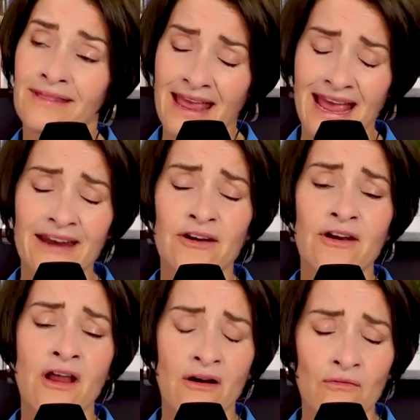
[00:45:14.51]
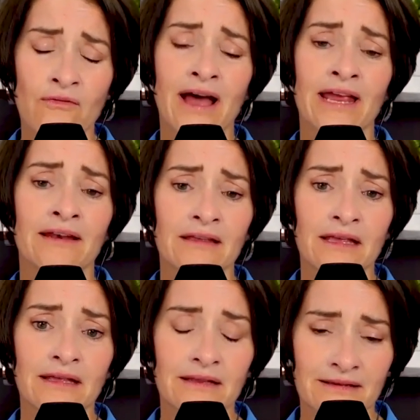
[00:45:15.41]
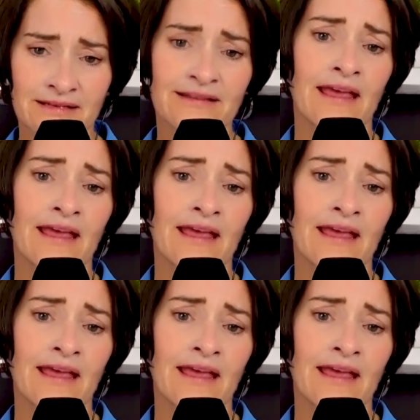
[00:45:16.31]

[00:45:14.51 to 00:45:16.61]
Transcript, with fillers: that they had no right to